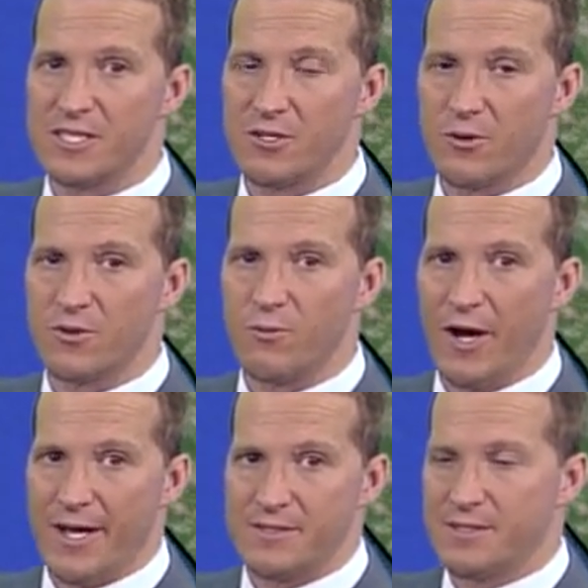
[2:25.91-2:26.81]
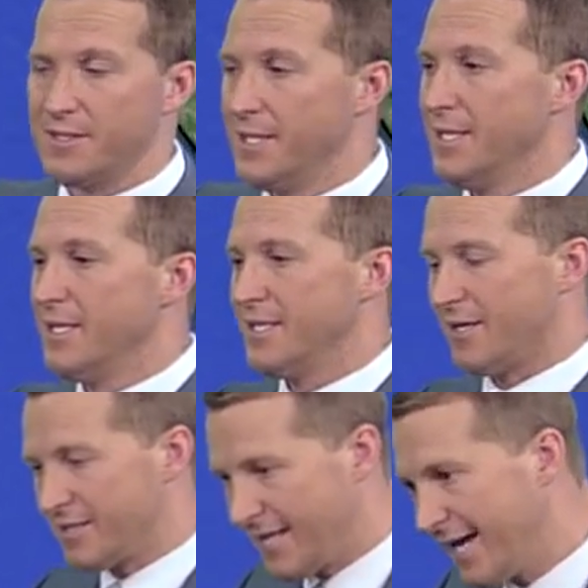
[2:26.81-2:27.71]
the northwest. Now
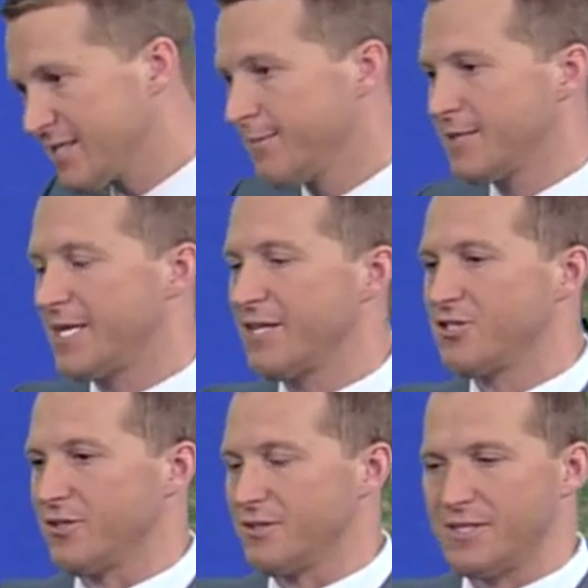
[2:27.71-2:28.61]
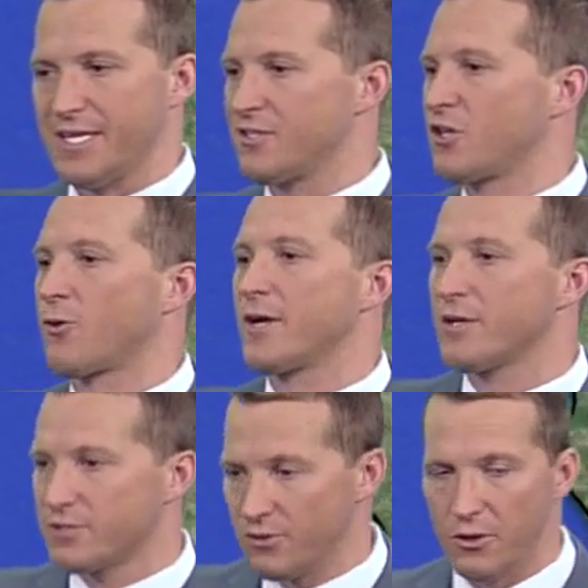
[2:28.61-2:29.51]
this has the potential. It's like a degree
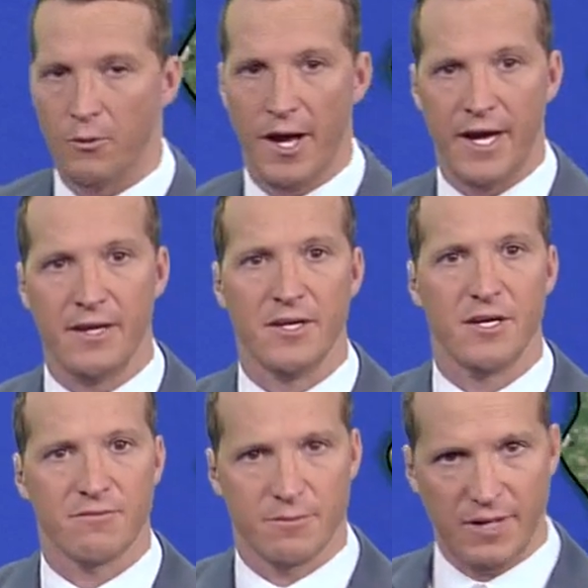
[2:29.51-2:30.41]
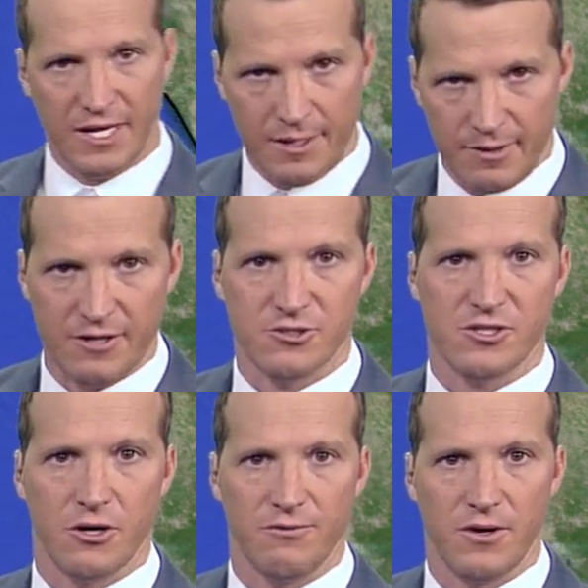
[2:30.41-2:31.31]
or two away from being a bigger
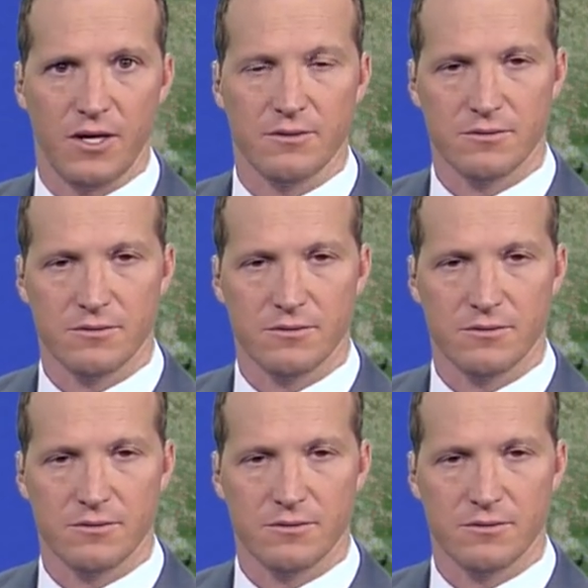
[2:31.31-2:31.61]
snowfall.